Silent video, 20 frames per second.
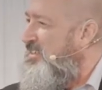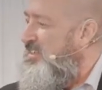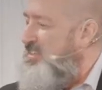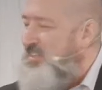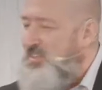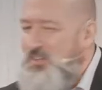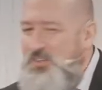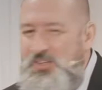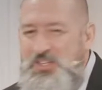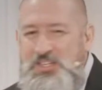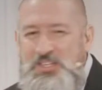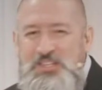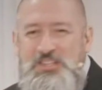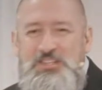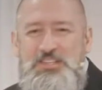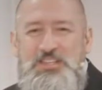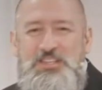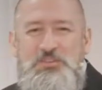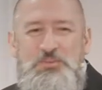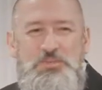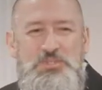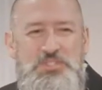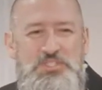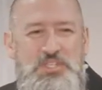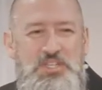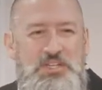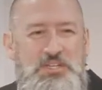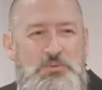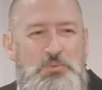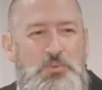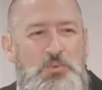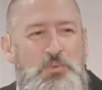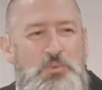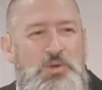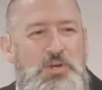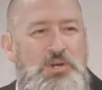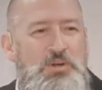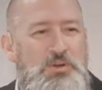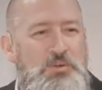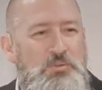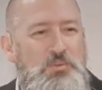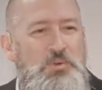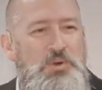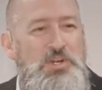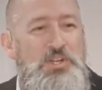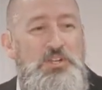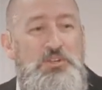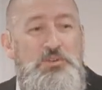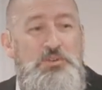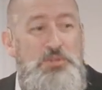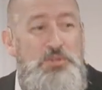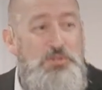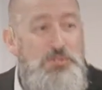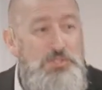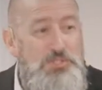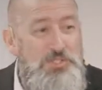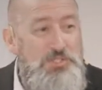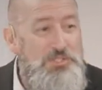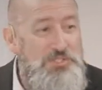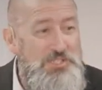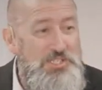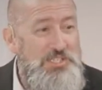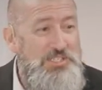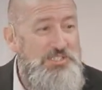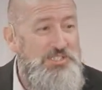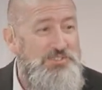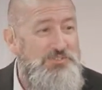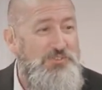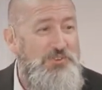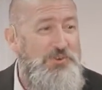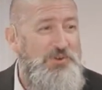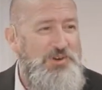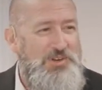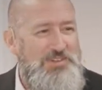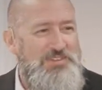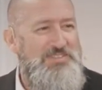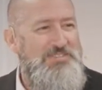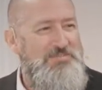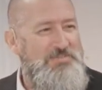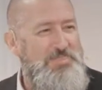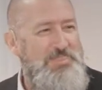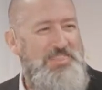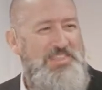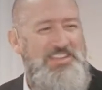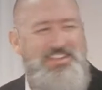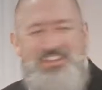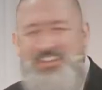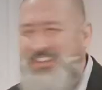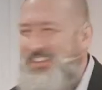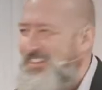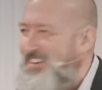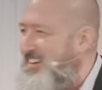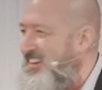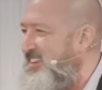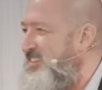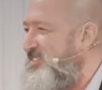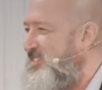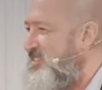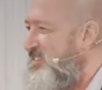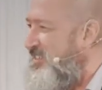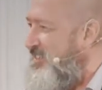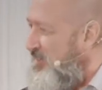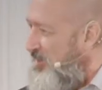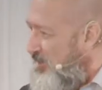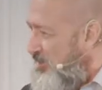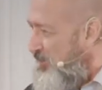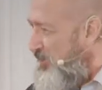you know, he was like, "Well, what do you use your jeans for?" And I was like, "Oh